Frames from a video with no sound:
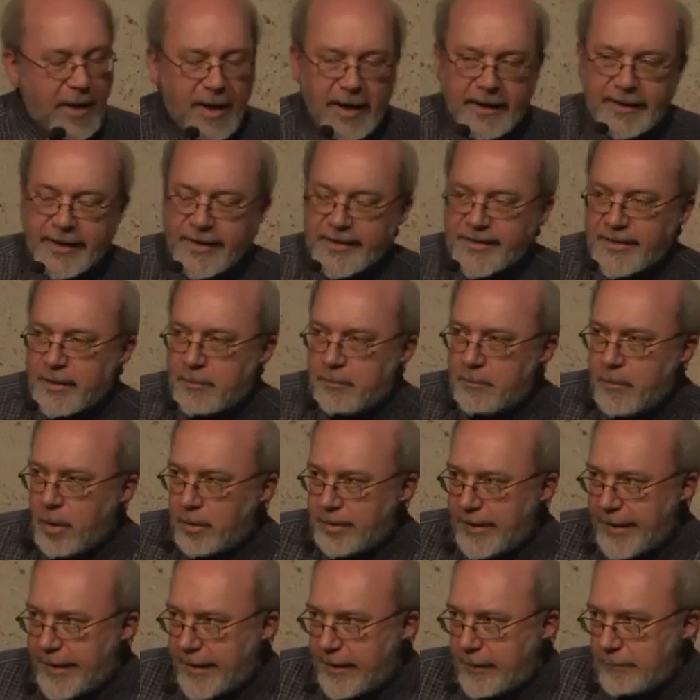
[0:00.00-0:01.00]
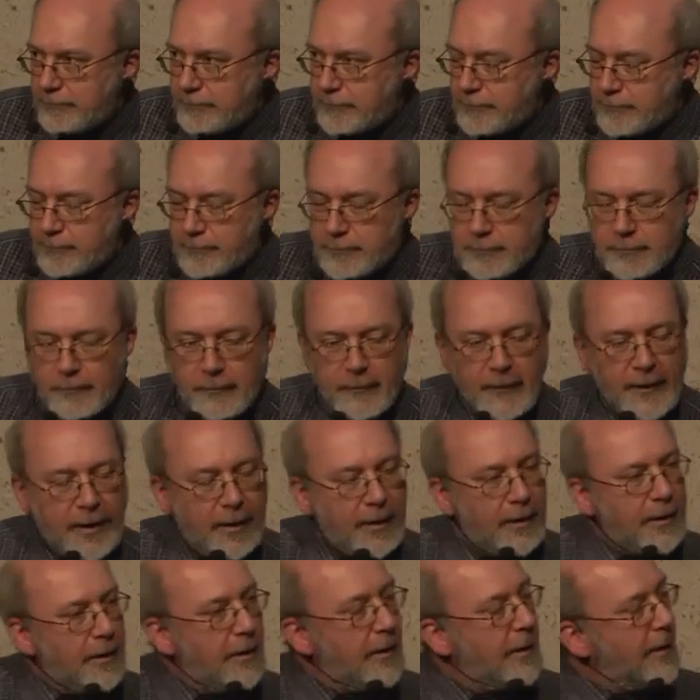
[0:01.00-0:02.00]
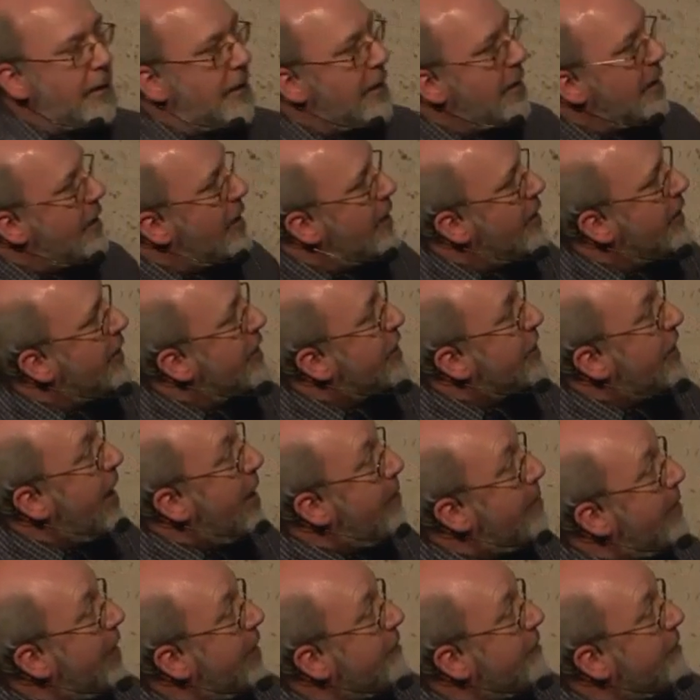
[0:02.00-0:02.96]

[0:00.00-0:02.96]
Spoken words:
highly symbolic. The step